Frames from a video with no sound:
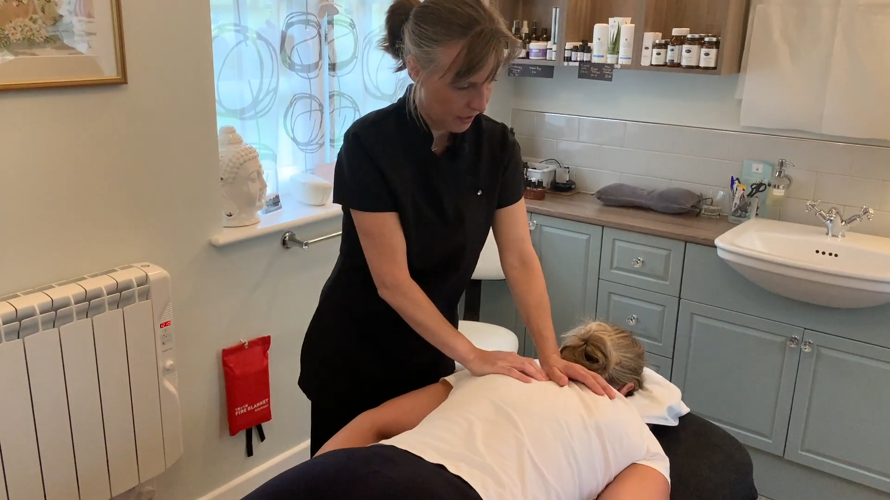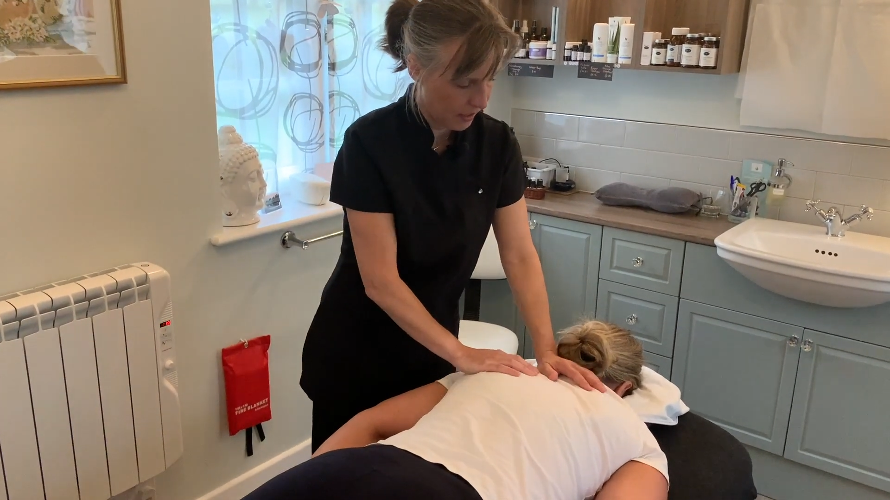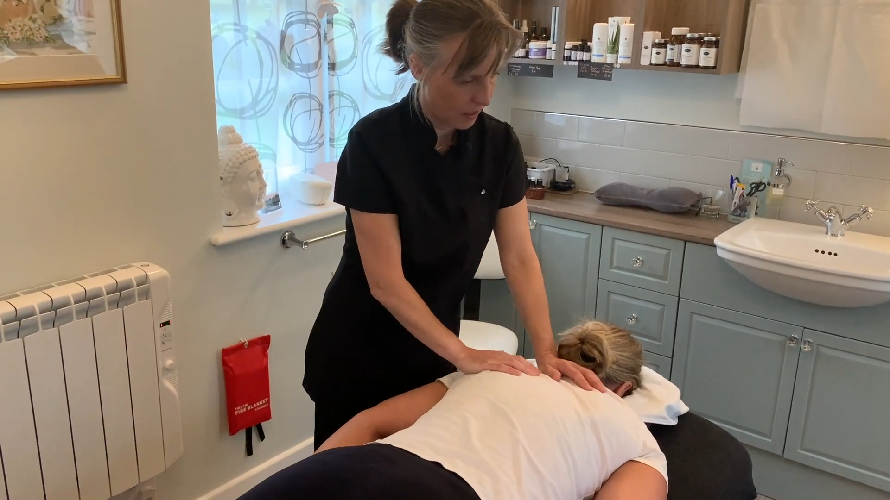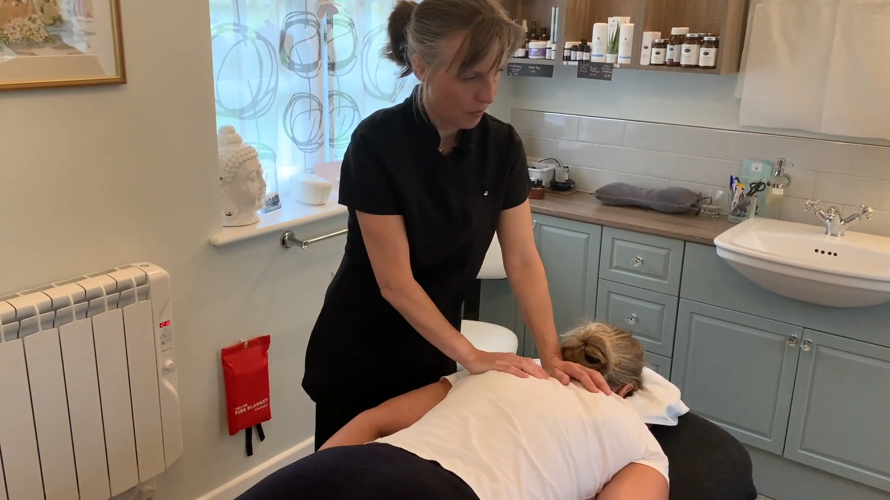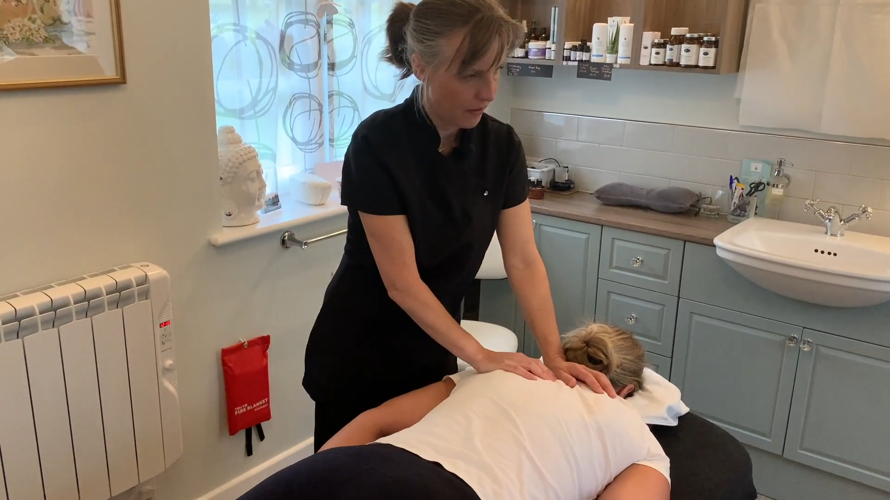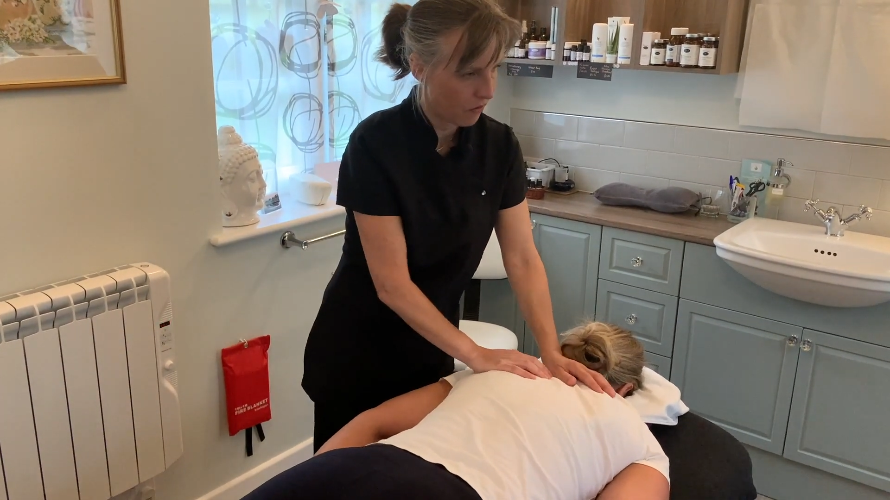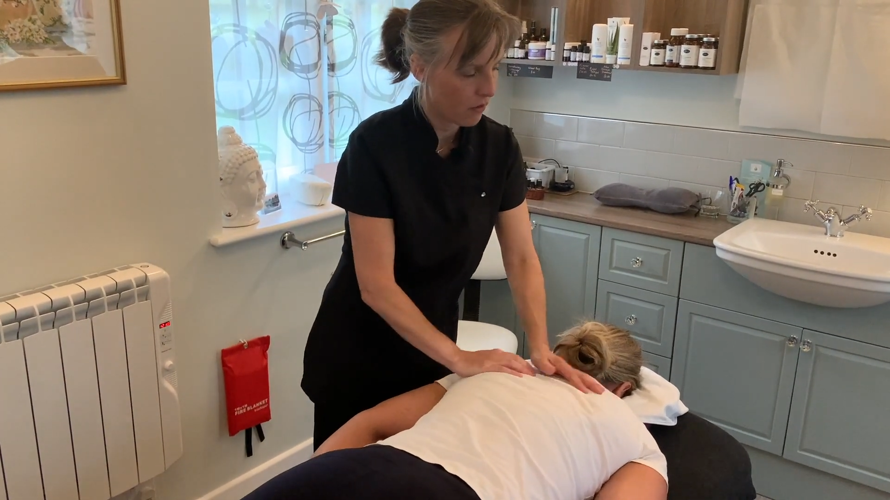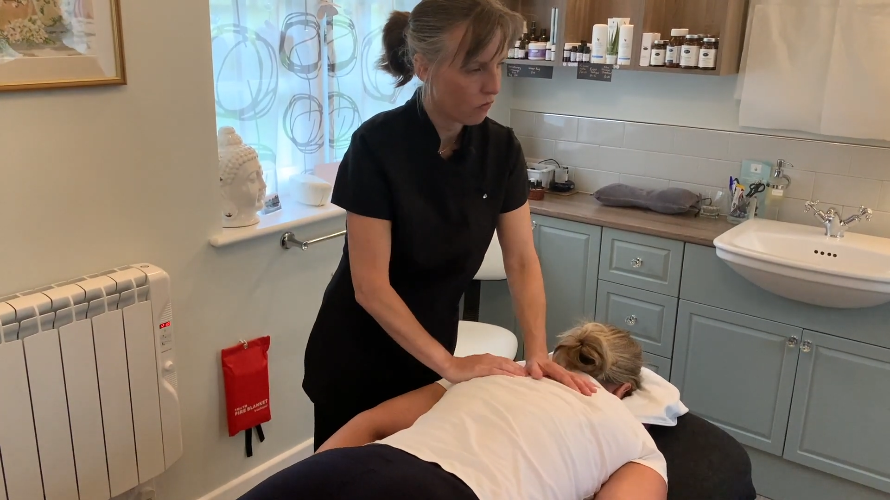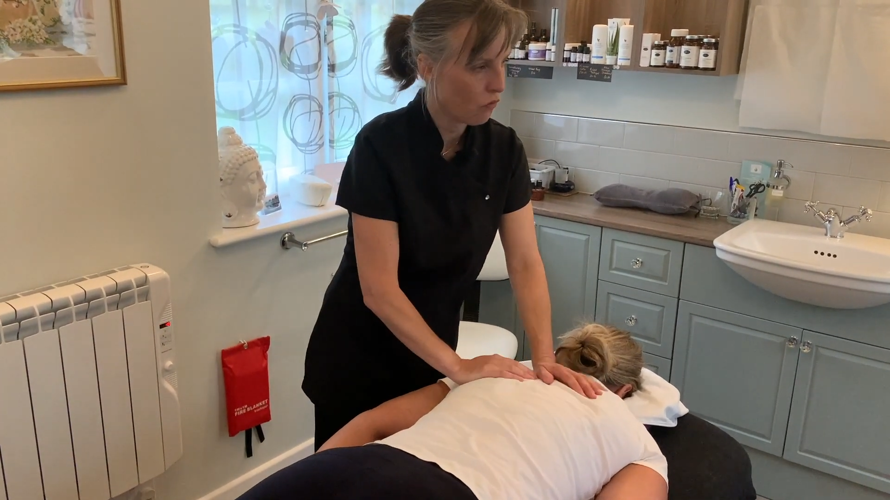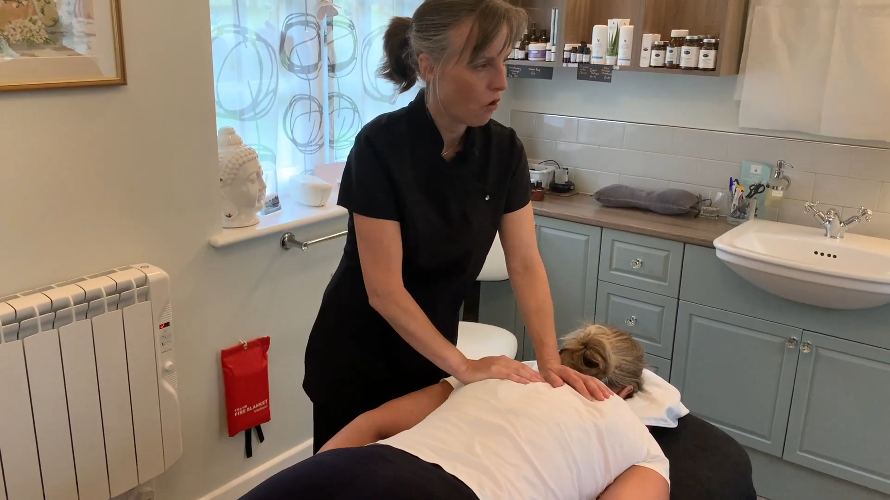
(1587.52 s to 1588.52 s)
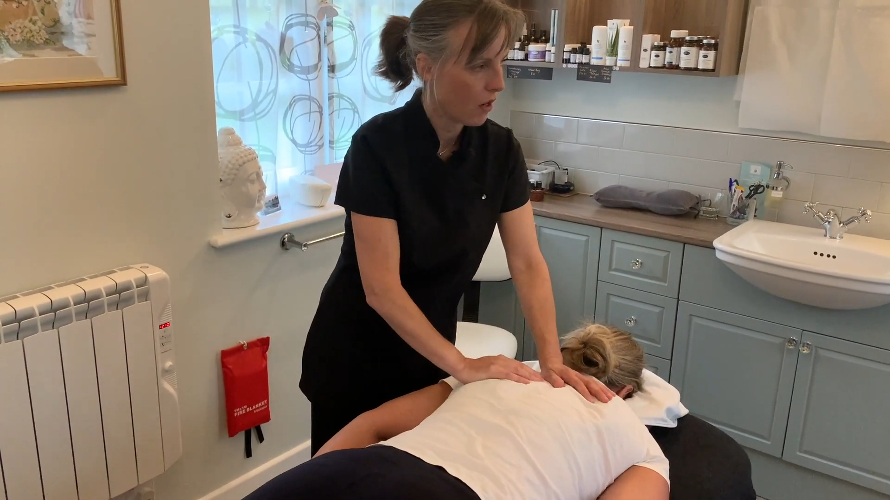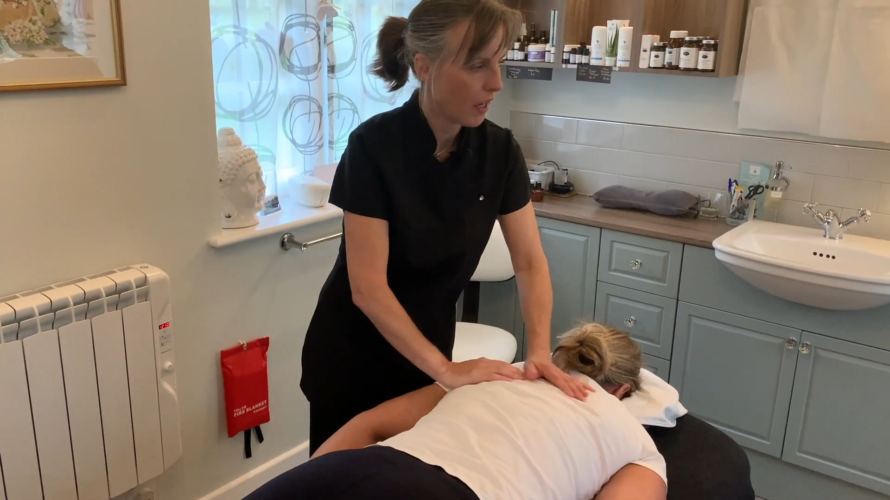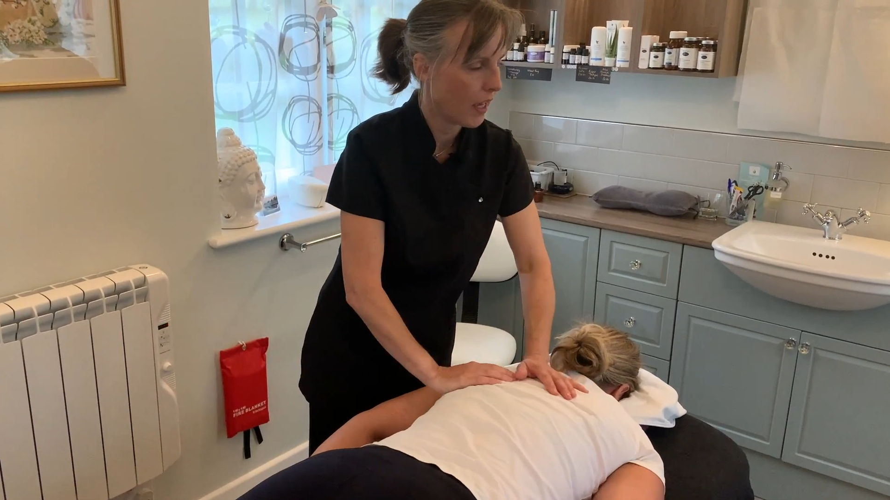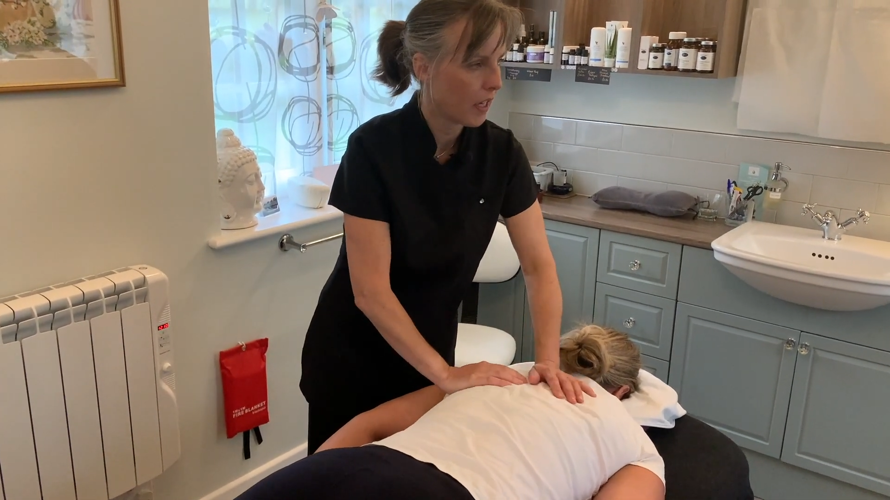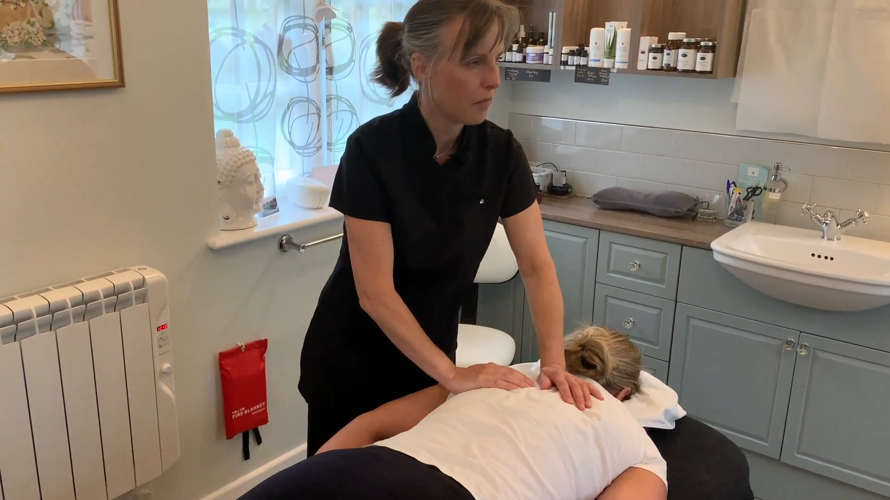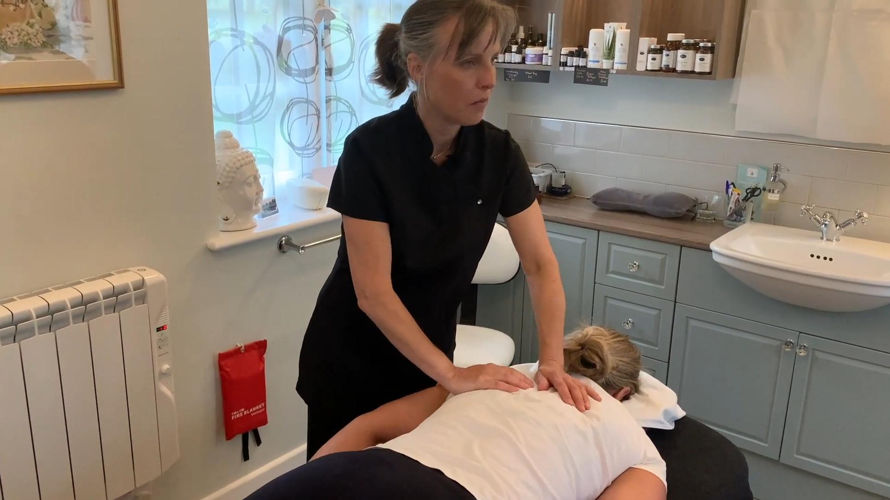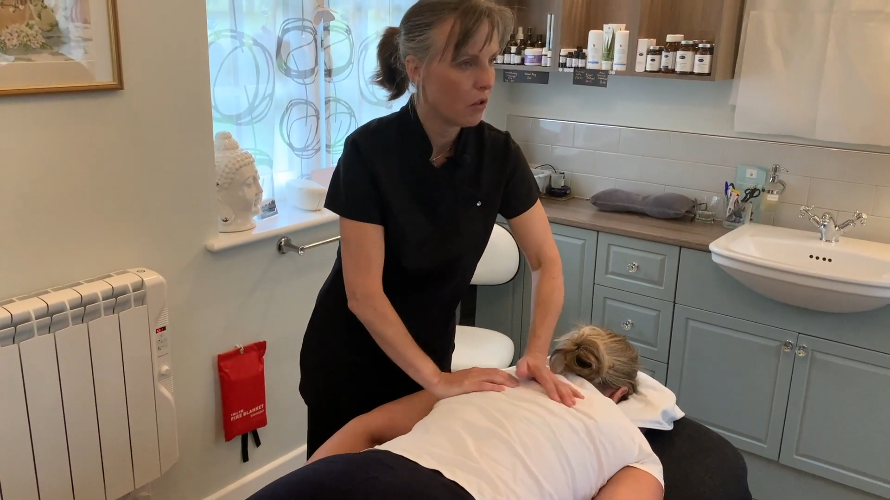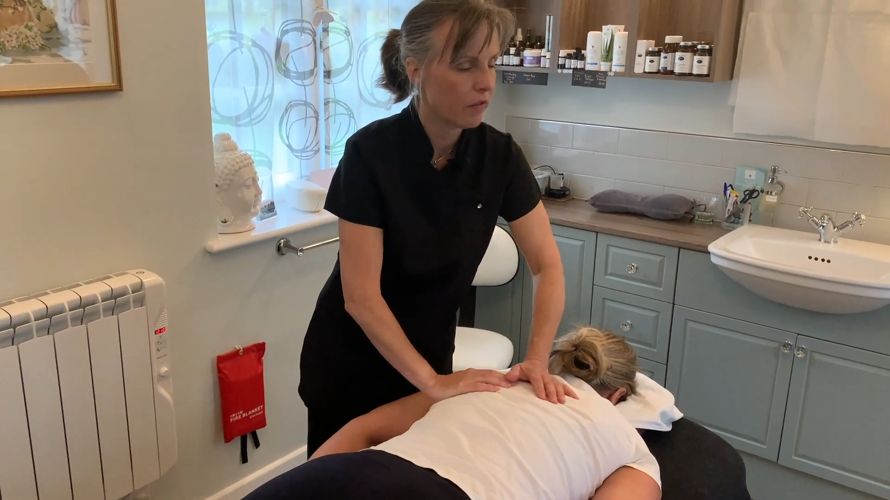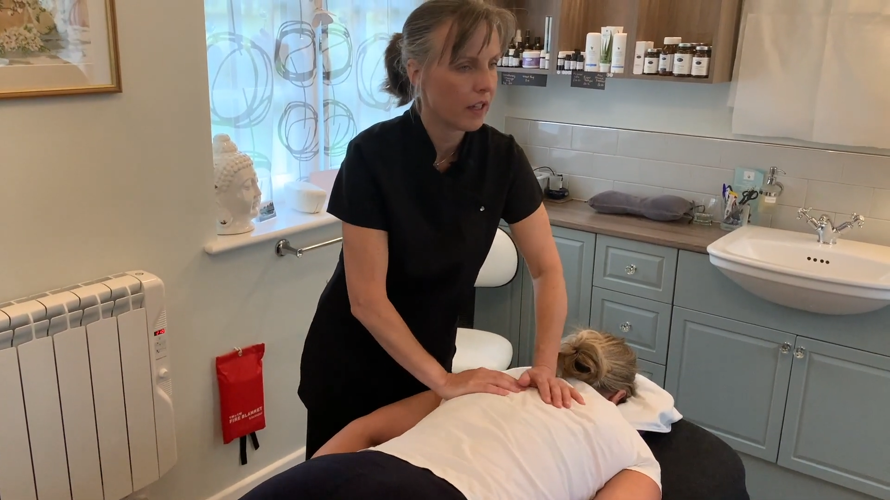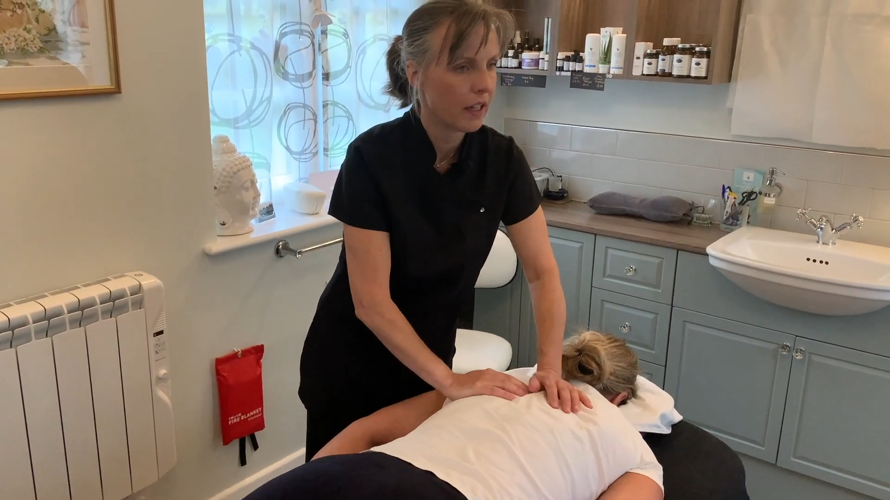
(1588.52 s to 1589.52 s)
see whether it's rocking and
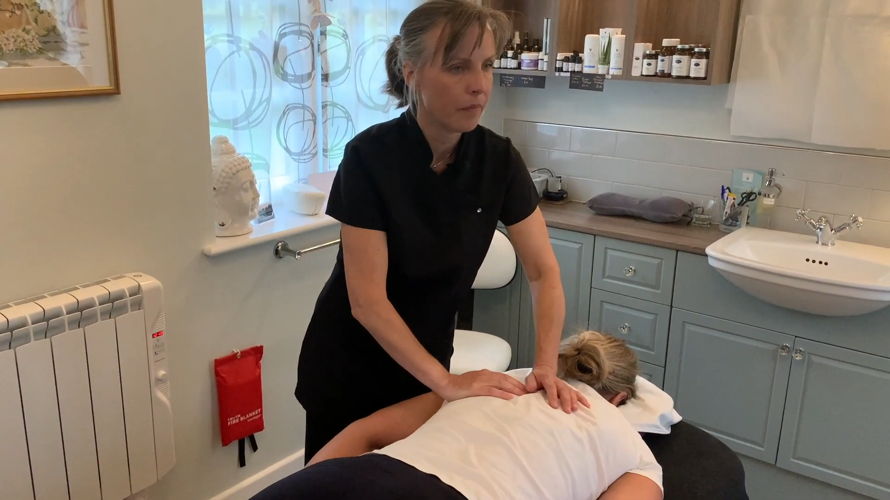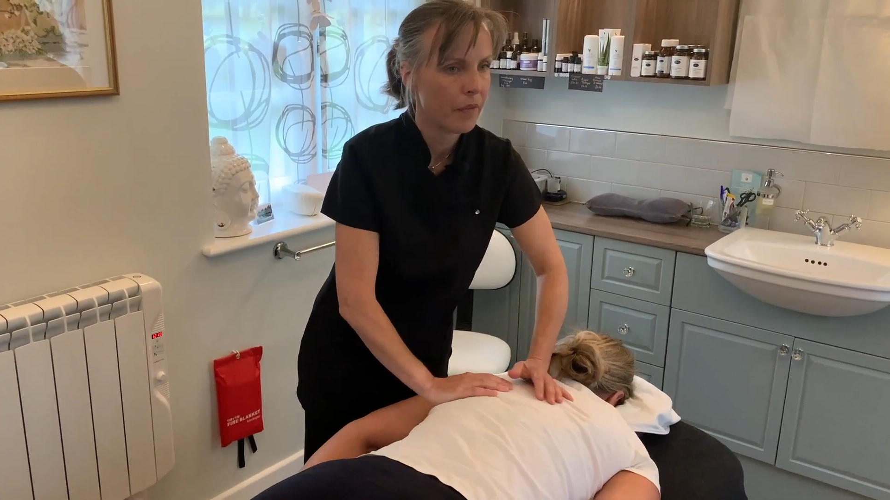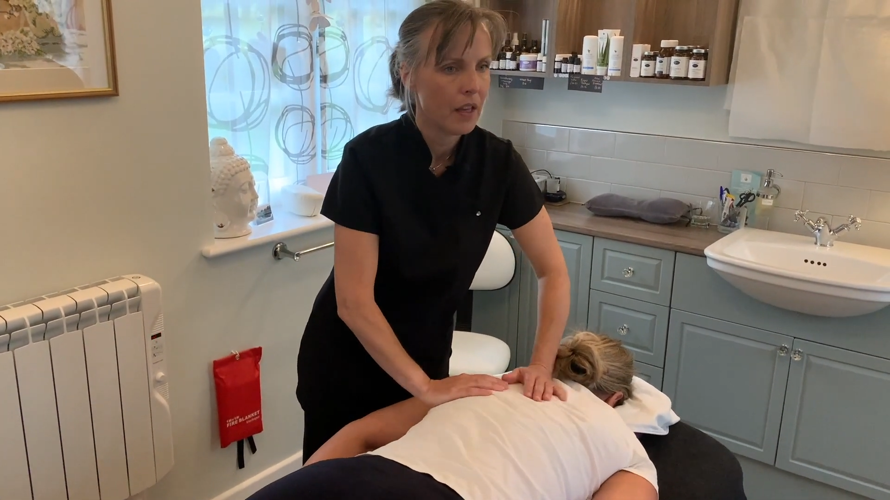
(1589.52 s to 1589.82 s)
moving.